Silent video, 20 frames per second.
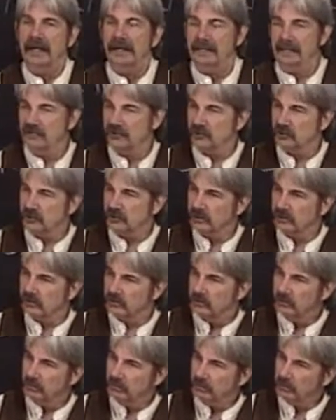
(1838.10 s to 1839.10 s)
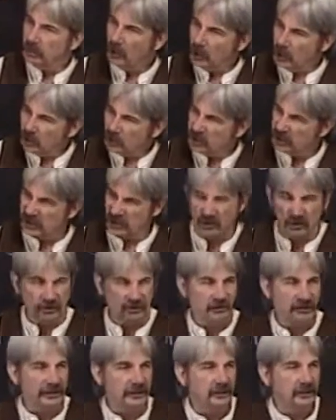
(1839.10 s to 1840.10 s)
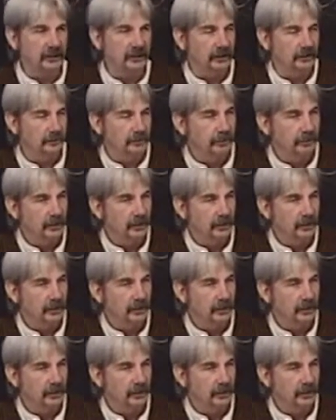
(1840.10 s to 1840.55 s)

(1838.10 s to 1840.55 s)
And it's personal to him.